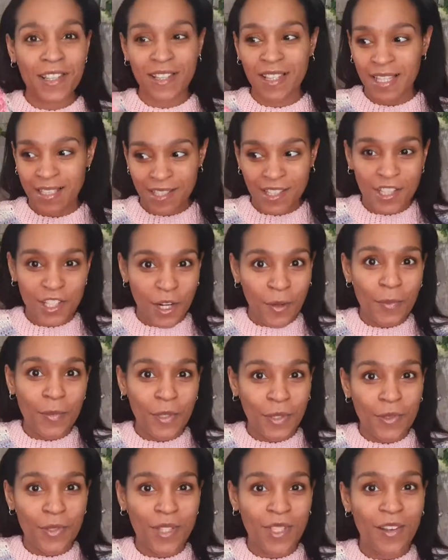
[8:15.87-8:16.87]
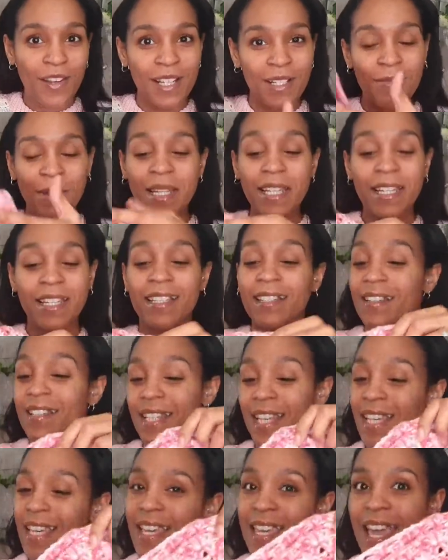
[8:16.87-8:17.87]
that's the jumper you started making. I was
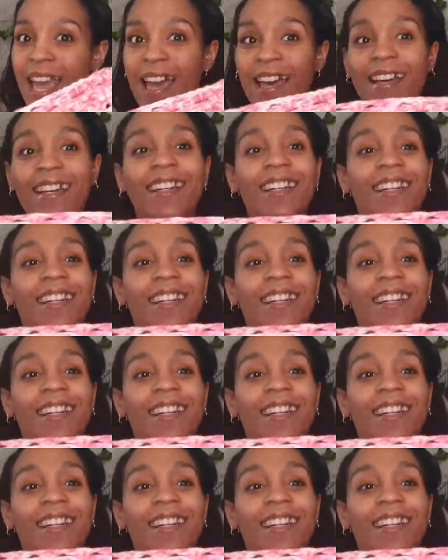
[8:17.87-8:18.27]
like, yeah.